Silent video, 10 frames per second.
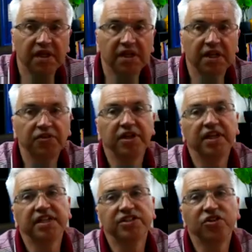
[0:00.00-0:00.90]
I think
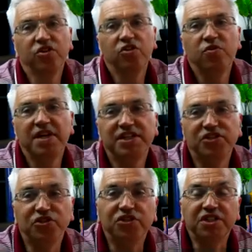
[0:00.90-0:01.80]
it's always
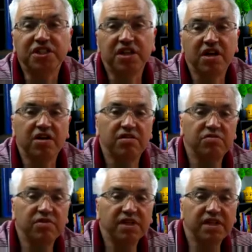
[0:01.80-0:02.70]
good to start
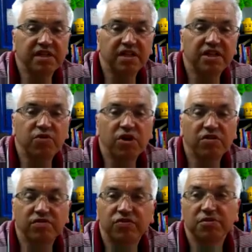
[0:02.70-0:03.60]
with a quote
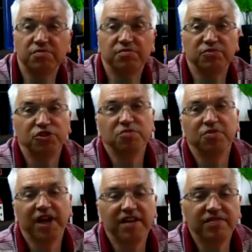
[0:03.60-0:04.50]
from some
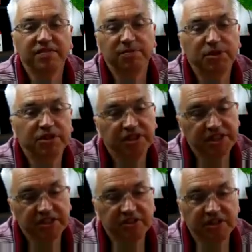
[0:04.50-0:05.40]
clever person
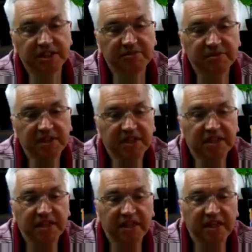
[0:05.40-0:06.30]
or other.
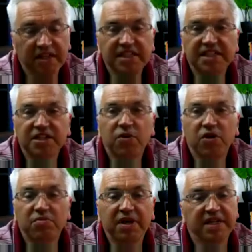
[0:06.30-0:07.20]
And this is a quote
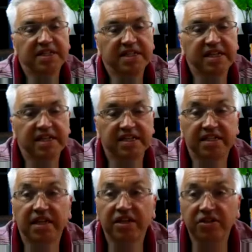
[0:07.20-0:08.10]
by C.S.
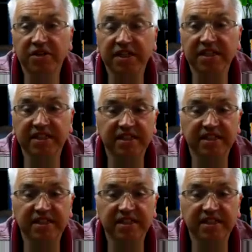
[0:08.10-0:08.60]
Lewis.